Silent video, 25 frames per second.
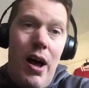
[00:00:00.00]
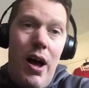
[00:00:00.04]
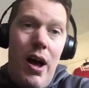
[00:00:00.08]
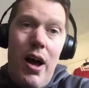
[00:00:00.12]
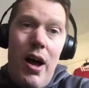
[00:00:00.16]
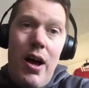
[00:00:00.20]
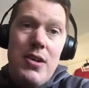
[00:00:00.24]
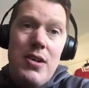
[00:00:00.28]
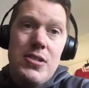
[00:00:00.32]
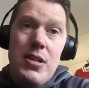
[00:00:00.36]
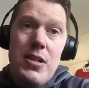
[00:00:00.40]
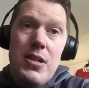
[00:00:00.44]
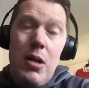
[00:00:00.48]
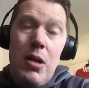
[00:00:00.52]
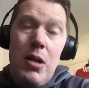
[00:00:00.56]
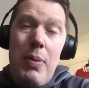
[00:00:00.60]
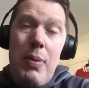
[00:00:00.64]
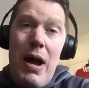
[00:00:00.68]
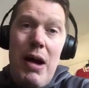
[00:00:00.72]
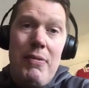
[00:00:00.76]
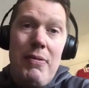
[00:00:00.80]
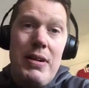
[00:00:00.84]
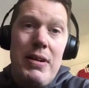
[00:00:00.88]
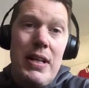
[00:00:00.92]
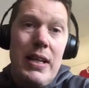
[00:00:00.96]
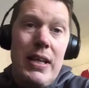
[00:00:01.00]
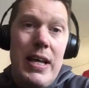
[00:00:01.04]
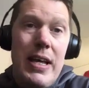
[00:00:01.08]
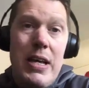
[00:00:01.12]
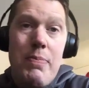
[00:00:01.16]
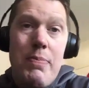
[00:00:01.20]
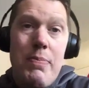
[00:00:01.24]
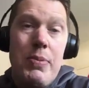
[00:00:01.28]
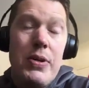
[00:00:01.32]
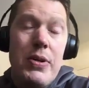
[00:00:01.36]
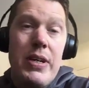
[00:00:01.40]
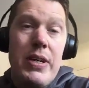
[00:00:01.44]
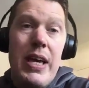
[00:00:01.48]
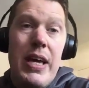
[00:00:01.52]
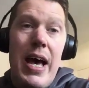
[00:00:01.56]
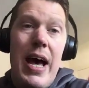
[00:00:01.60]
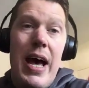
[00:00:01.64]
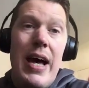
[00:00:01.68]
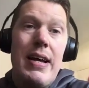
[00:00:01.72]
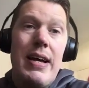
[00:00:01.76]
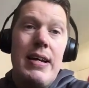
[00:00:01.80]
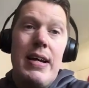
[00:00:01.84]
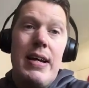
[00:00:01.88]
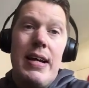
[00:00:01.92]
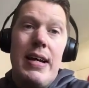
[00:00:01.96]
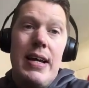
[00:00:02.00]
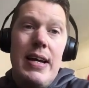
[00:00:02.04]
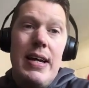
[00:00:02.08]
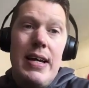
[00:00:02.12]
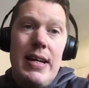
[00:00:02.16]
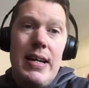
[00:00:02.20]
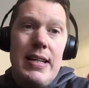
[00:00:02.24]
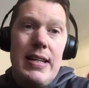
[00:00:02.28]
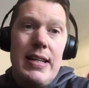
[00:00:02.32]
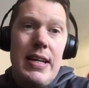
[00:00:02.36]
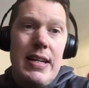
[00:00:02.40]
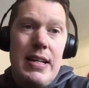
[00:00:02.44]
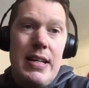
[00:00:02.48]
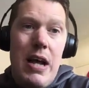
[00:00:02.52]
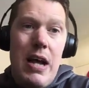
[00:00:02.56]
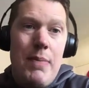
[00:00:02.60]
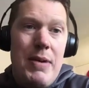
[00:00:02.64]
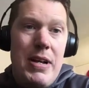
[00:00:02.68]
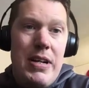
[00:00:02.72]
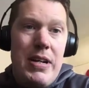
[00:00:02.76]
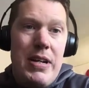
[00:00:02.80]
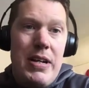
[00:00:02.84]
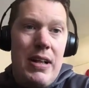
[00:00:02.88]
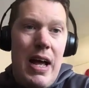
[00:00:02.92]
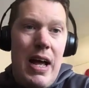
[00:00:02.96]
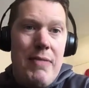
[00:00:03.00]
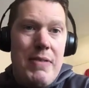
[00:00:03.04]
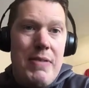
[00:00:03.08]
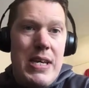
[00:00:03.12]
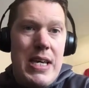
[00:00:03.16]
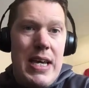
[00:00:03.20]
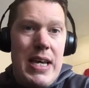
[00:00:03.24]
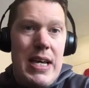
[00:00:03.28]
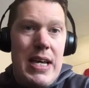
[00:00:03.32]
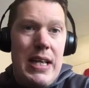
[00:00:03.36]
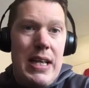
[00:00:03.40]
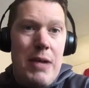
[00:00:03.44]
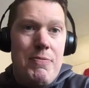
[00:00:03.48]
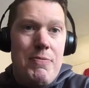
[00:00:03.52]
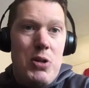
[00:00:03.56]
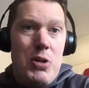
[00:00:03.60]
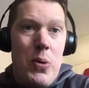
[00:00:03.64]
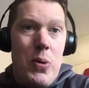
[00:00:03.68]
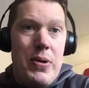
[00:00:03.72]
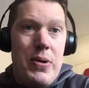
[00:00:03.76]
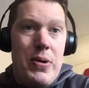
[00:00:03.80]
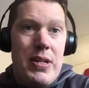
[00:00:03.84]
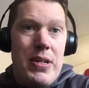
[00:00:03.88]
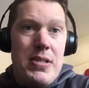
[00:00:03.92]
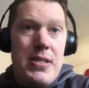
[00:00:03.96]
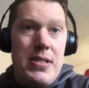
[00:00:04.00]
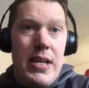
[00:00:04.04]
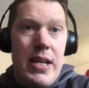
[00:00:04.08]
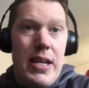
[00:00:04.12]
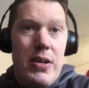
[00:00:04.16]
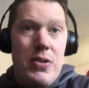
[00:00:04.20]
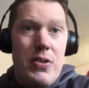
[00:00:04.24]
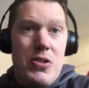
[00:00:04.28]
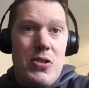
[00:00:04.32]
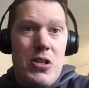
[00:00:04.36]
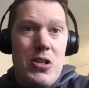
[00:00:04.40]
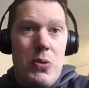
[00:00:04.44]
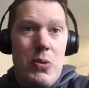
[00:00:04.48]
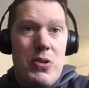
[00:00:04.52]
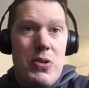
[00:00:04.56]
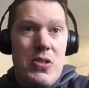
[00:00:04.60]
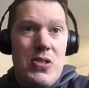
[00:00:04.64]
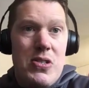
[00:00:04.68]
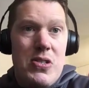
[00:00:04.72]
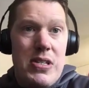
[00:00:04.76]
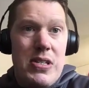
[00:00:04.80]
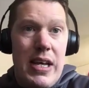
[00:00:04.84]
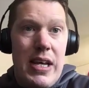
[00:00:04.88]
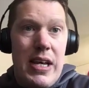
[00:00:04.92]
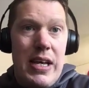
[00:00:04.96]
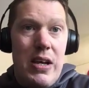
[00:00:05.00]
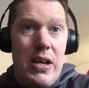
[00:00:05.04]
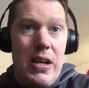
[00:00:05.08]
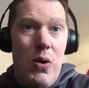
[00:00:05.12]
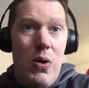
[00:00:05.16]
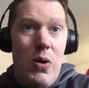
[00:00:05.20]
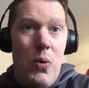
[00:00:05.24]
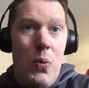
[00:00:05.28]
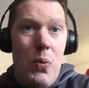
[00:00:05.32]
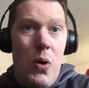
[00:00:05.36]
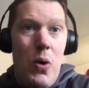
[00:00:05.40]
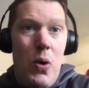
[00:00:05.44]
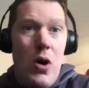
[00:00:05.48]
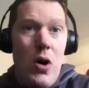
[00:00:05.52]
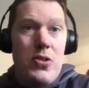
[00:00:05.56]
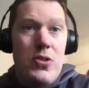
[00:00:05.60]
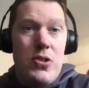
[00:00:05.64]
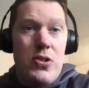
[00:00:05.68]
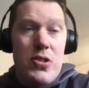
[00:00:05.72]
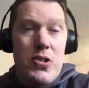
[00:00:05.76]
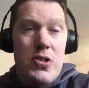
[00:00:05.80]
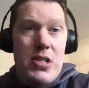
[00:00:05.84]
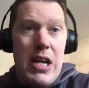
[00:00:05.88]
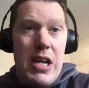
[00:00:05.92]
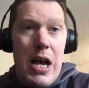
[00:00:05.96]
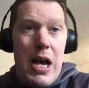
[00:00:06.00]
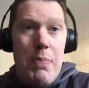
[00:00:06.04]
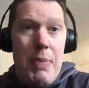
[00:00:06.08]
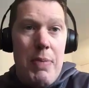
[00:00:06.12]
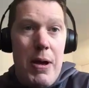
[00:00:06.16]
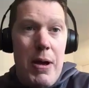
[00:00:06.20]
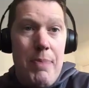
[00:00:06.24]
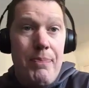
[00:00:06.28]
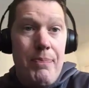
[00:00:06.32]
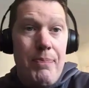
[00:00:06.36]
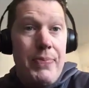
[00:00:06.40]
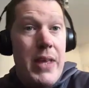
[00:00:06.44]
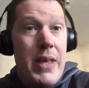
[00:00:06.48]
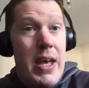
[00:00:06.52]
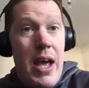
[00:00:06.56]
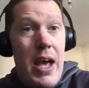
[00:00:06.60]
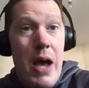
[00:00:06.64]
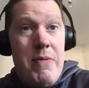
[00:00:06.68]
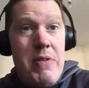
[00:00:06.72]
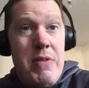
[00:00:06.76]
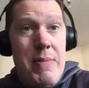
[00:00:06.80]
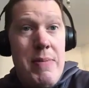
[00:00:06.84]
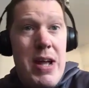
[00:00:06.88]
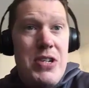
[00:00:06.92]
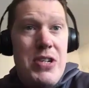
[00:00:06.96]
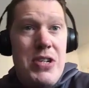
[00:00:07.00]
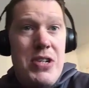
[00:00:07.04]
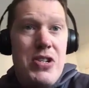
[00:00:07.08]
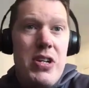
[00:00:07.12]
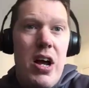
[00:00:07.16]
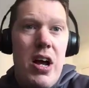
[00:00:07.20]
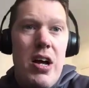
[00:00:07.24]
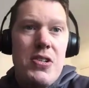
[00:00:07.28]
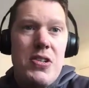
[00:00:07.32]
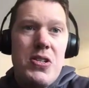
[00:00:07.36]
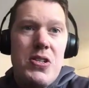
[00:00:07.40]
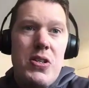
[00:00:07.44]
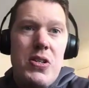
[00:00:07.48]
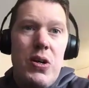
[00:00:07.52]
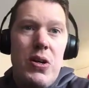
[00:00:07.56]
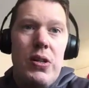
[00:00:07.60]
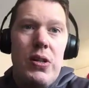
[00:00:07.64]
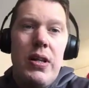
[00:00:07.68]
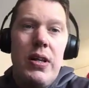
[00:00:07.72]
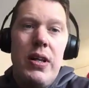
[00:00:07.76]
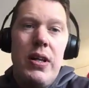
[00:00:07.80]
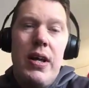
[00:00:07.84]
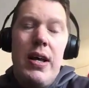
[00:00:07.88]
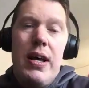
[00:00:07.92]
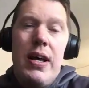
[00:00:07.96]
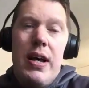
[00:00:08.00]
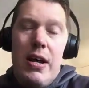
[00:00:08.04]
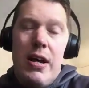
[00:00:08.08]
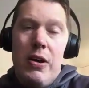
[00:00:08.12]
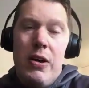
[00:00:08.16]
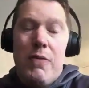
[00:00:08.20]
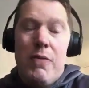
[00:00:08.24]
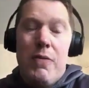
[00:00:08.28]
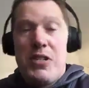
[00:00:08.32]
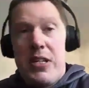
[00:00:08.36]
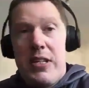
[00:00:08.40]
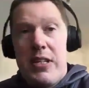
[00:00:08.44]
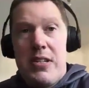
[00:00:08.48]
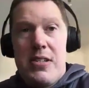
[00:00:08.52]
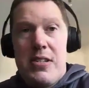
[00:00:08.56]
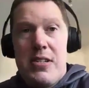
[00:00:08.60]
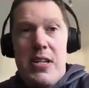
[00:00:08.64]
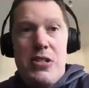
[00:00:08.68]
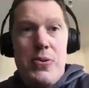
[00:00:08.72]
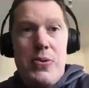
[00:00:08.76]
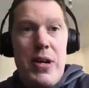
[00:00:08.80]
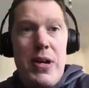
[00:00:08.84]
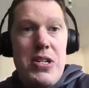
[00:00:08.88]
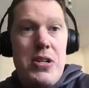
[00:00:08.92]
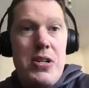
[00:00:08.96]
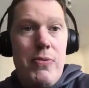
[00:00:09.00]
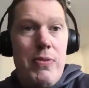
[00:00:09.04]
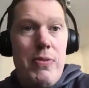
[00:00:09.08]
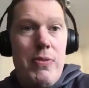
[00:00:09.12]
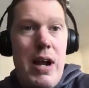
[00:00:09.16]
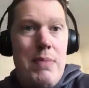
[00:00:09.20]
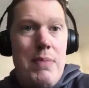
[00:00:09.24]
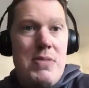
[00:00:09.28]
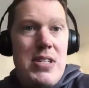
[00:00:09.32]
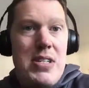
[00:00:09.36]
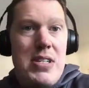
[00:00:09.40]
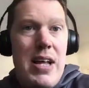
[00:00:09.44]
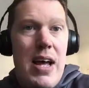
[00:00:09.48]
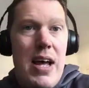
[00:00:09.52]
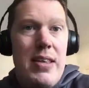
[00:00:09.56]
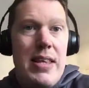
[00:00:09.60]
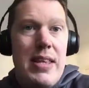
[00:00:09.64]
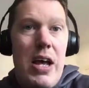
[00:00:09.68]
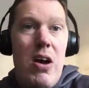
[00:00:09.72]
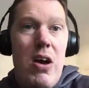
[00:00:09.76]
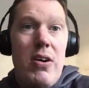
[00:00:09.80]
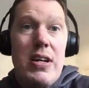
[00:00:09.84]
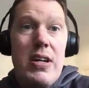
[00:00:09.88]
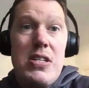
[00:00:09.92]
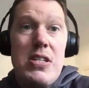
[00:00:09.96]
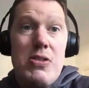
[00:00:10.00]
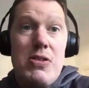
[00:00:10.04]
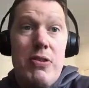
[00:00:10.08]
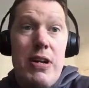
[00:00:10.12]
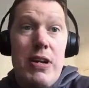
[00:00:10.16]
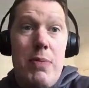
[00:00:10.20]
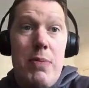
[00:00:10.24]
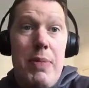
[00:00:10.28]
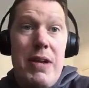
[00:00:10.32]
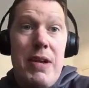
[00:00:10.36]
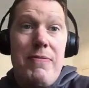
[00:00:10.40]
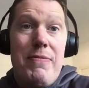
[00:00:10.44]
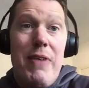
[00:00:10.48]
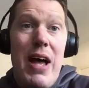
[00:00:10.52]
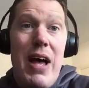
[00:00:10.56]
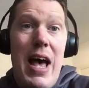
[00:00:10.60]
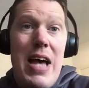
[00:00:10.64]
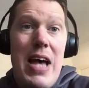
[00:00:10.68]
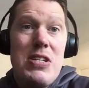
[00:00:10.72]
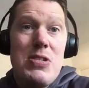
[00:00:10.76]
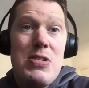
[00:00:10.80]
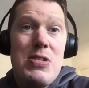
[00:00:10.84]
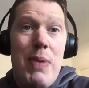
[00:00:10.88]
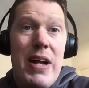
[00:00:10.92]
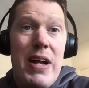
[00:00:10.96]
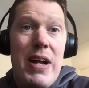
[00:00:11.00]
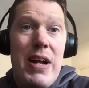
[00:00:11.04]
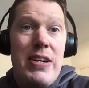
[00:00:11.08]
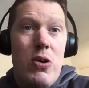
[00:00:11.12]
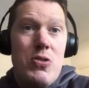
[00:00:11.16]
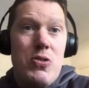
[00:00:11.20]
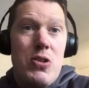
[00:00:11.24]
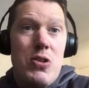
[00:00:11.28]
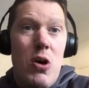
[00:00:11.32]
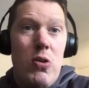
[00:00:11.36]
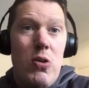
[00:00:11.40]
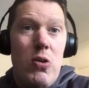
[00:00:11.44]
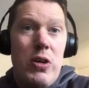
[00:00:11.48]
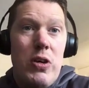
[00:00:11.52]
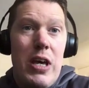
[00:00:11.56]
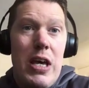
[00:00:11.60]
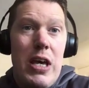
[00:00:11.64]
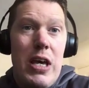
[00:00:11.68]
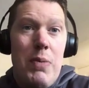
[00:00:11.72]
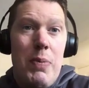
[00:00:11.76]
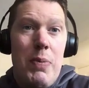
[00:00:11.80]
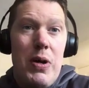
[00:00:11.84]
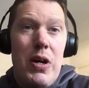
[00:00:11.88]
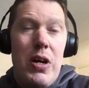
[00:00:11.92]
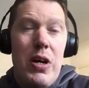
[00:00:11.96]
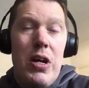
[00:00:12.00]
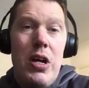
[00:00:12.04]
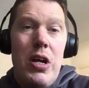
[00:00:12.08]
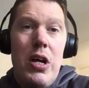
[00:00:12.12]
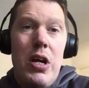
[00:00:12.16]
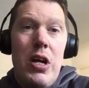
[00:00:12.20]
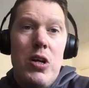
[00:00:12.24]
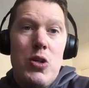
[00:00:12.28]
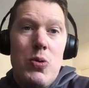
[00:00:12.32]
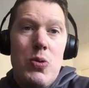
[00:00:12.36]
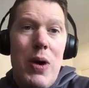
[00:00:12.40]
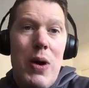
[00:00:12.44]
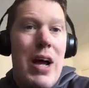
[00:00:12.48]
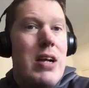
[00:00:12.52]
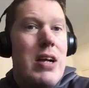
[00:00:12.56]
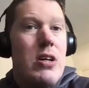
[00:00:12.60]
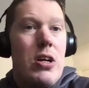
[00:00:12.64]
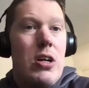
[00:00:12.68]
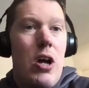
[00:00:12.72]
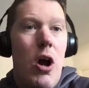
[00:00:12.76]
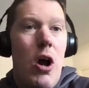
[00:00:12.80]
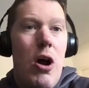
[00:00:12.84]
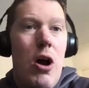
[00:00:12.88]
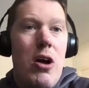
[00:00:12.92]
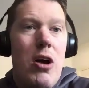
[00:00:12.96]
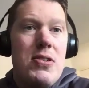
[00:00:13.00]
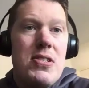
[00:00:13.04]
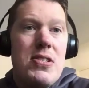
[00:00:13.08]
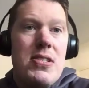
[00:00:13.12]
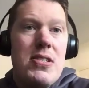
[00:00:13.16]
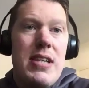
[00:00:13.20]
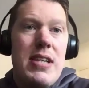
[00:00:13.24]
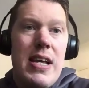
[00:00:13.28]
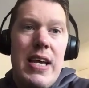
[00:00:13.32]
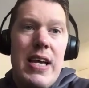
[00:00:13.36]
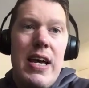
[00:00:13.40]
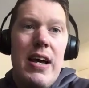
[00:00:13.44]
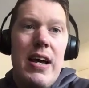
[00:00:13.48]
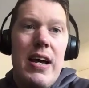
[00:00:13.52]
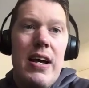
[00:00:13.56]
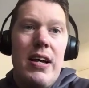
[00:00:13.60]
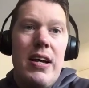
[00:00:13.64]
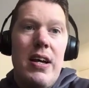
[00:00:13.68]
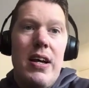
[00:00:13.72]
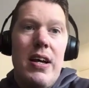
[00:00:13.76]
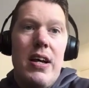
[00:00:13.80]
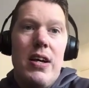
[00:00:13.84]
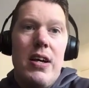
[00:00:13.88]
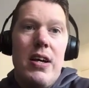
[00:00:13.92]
Arsenal, apparently. But yeah, he'll have a year left to go on his deal, so we'll see what does happen. And we mentioned Arsenal, and obviously the situation of Ramsdale. They are considering a bid for Espanyol's goalkeeper, Juan Garcia.